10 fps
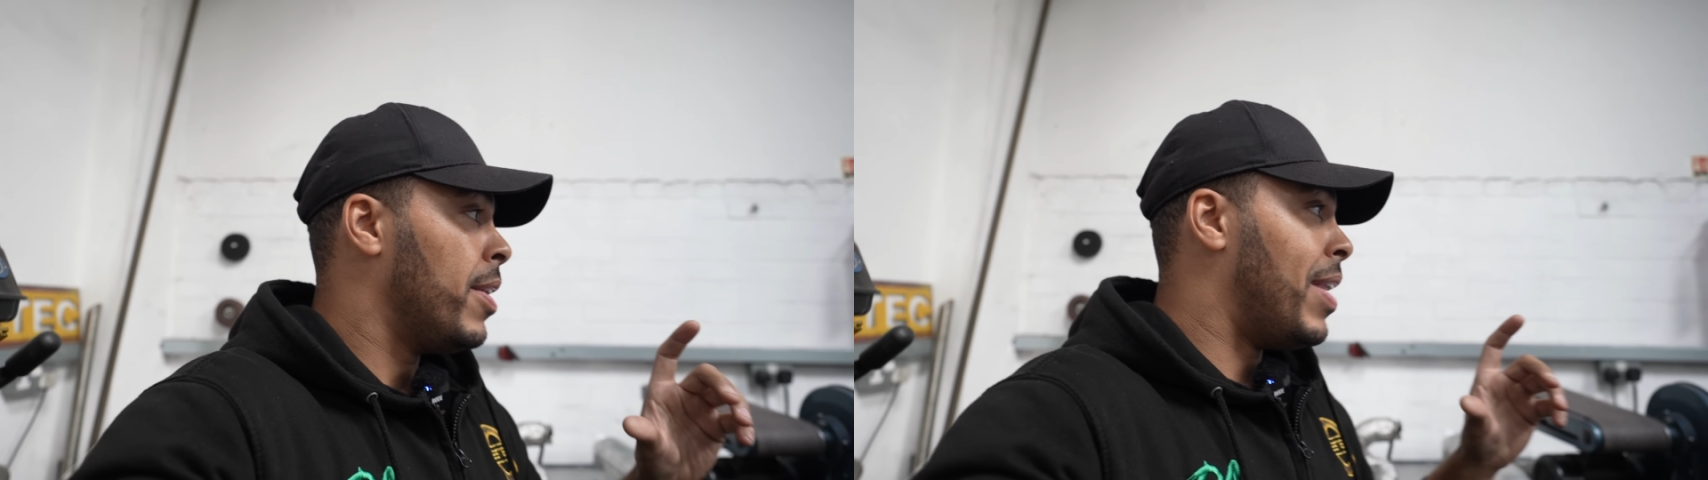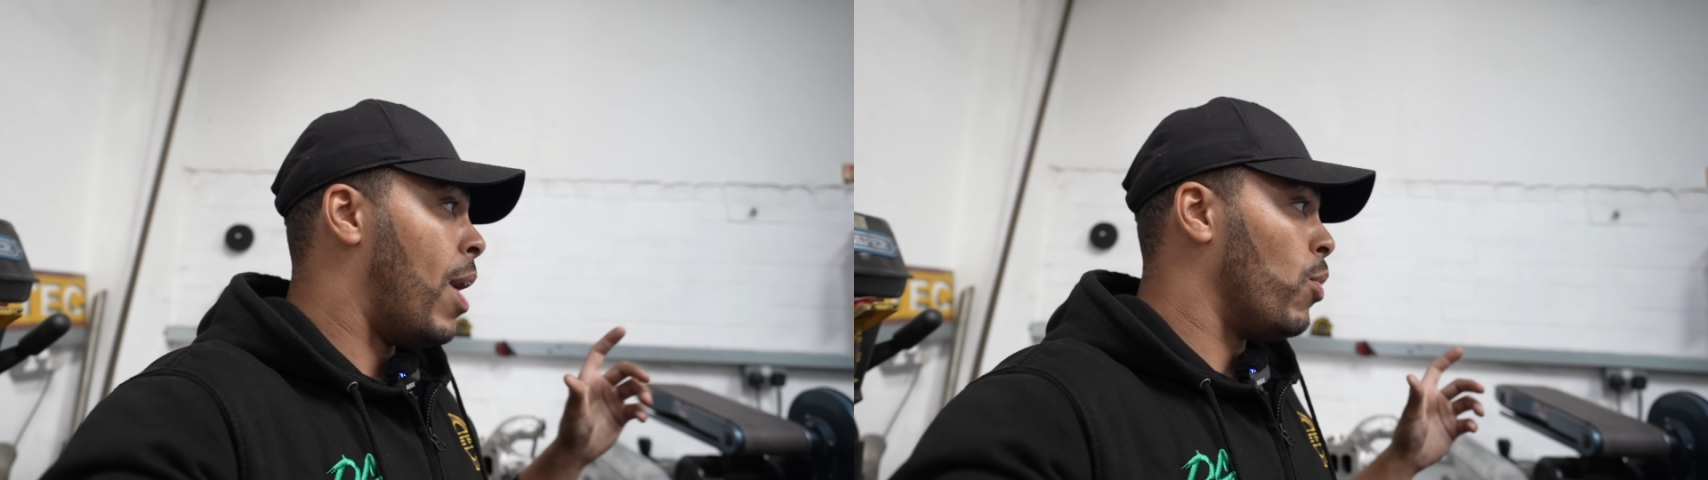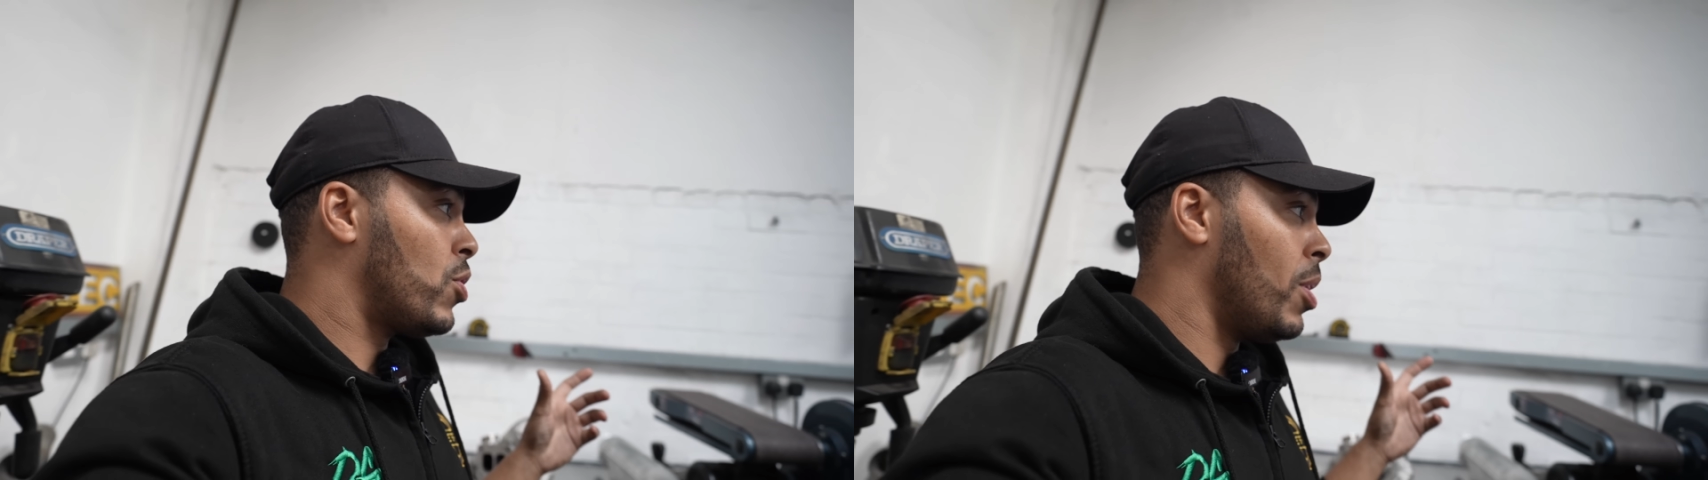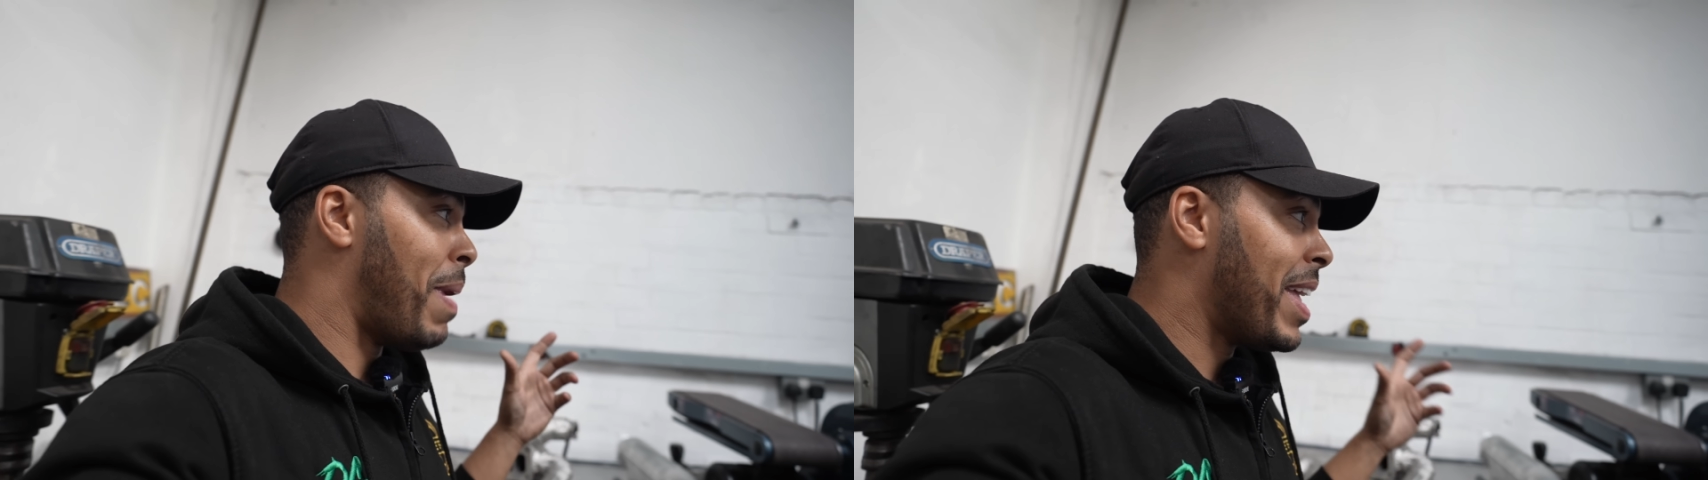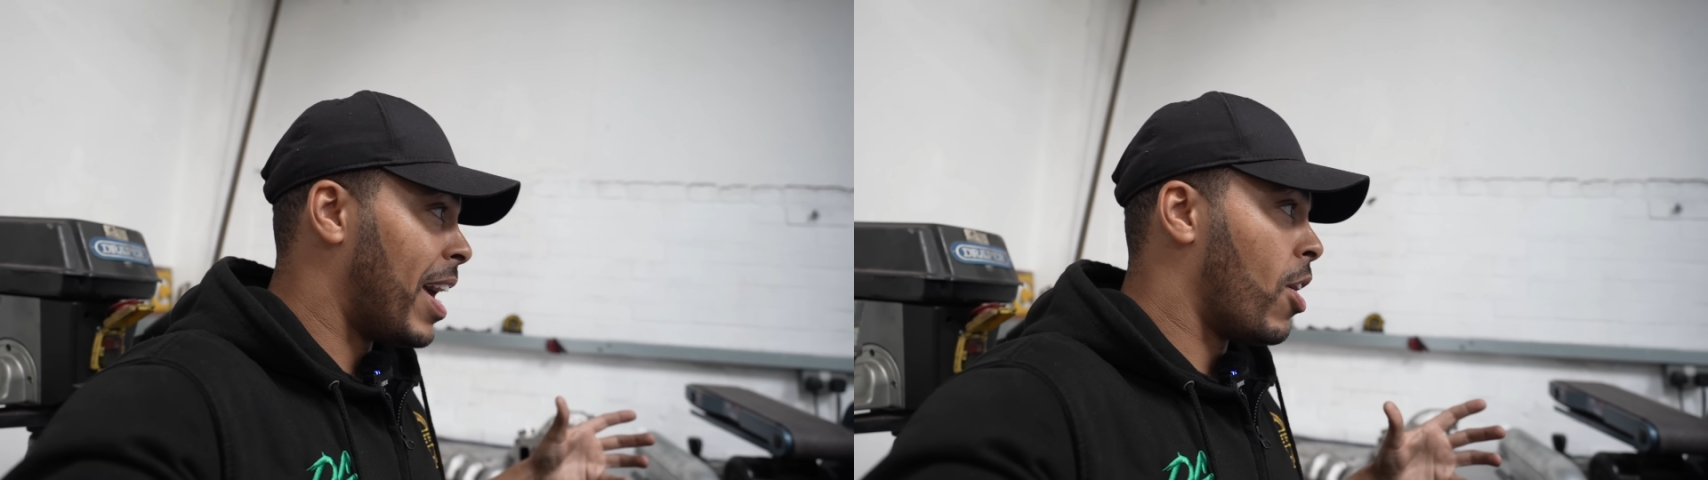Now, to
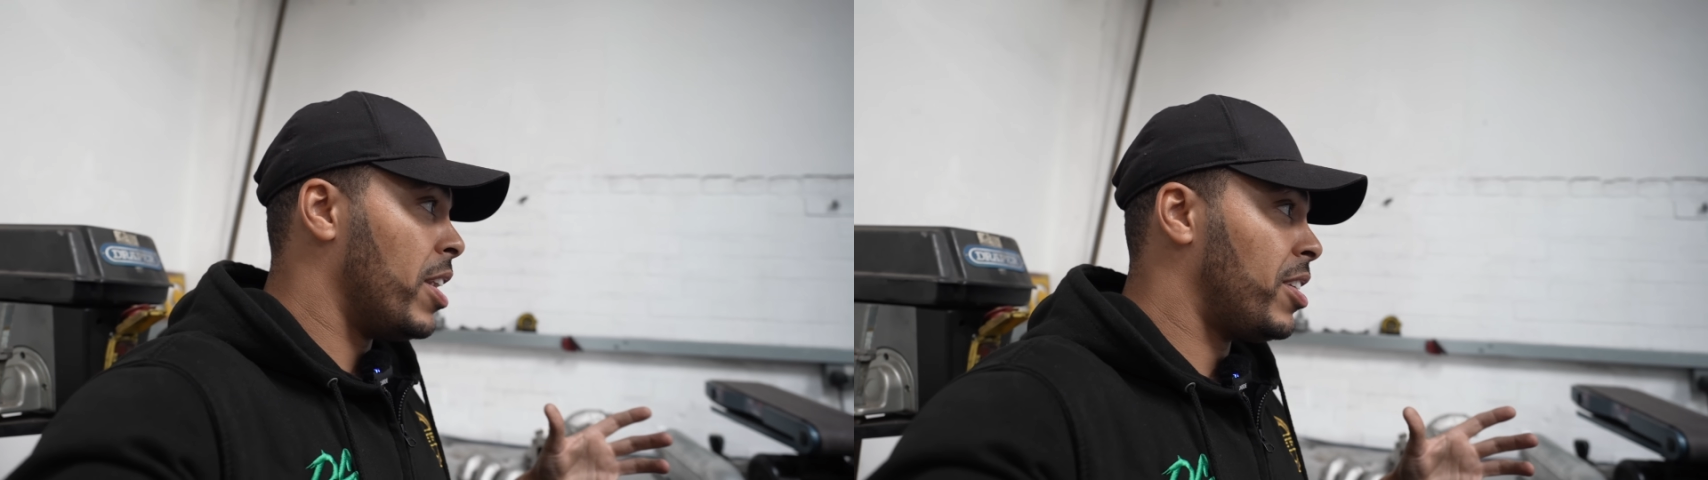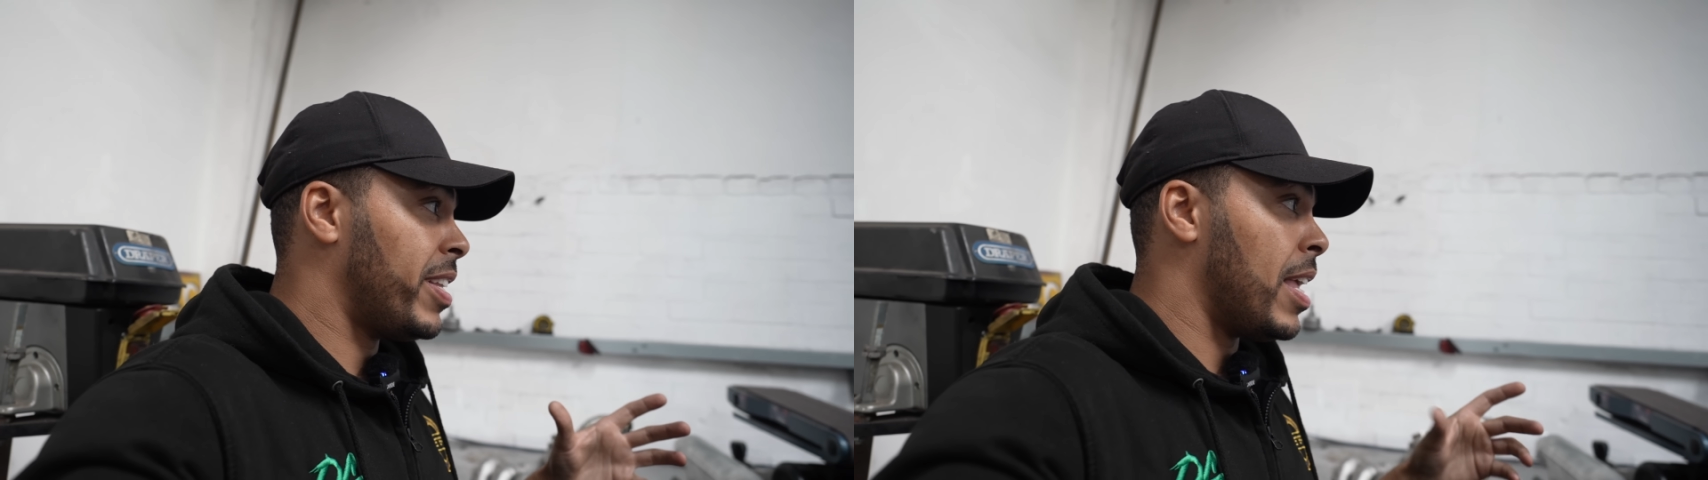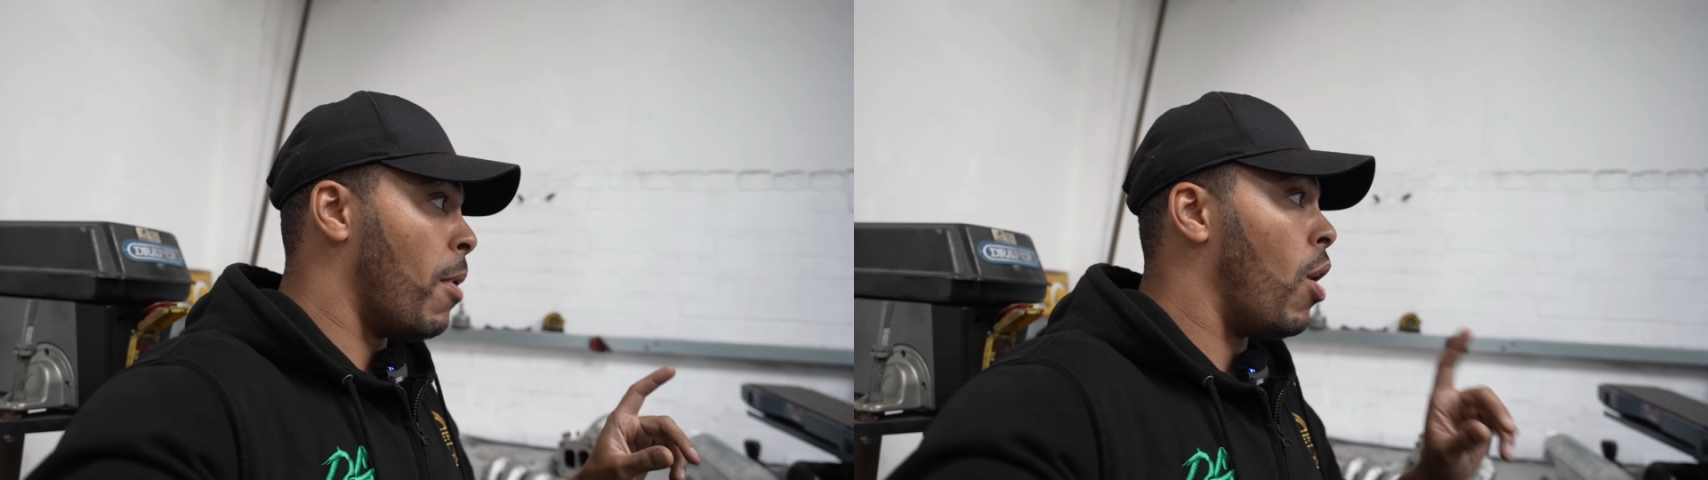make that kind of steam,